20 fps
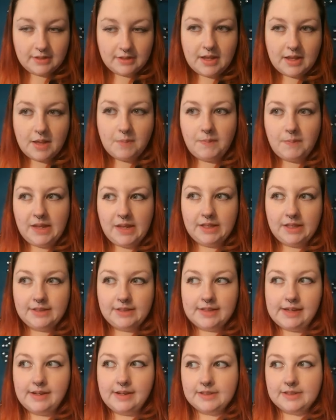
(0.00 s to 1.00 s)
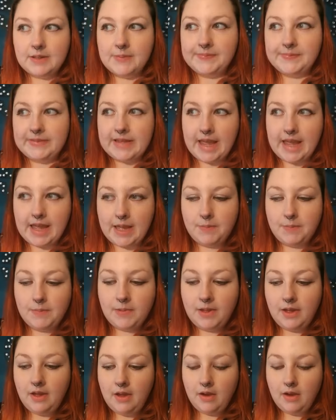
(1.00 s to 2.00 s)
It may take some time
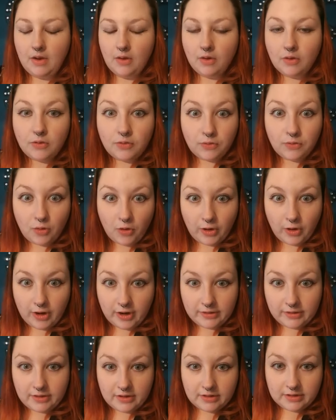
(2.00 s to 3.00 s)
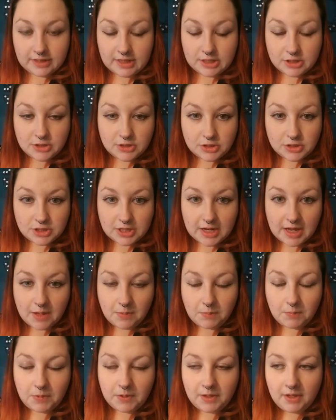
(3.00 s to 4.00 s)
for the
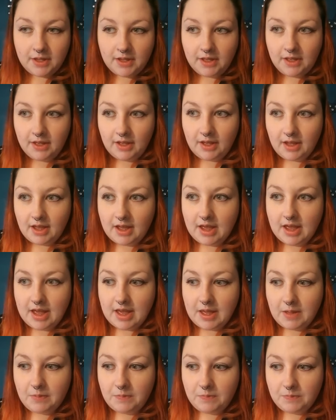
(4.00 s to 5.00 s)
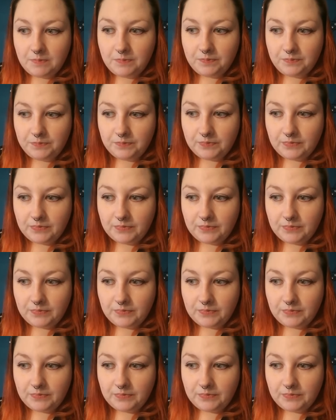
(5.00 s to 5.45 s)
relationship to